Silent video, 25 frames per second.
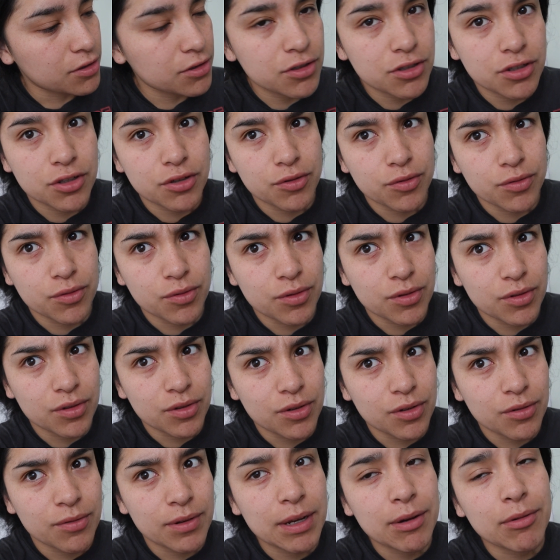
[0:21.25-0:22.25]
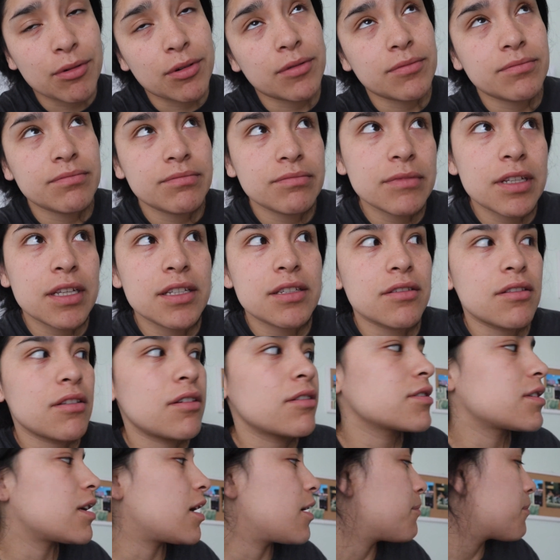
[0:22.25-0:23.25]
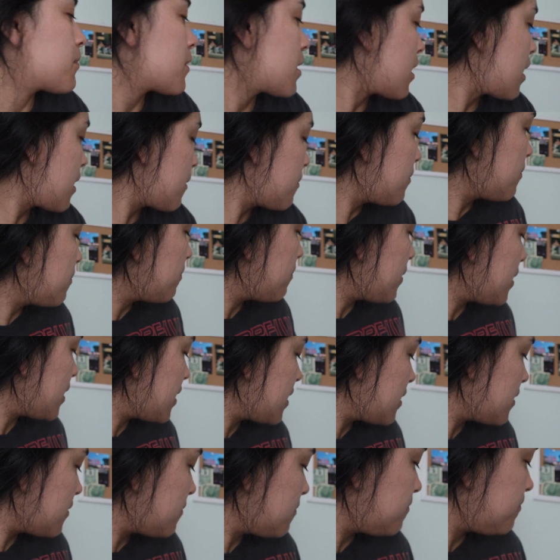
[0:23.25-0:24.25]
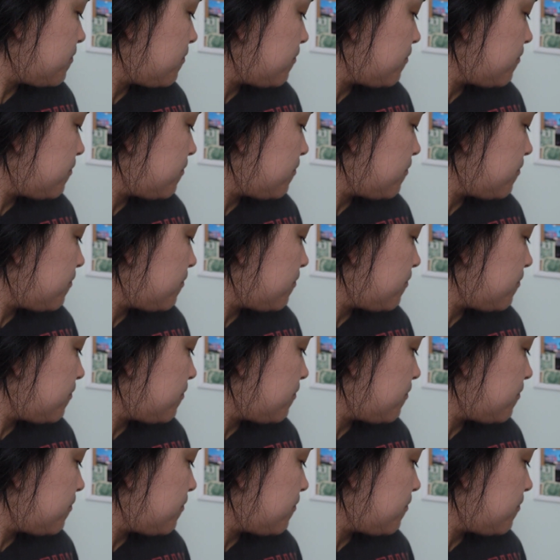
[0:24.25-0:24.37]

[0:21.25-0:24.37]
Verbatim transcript: june oh wait well that's a long time but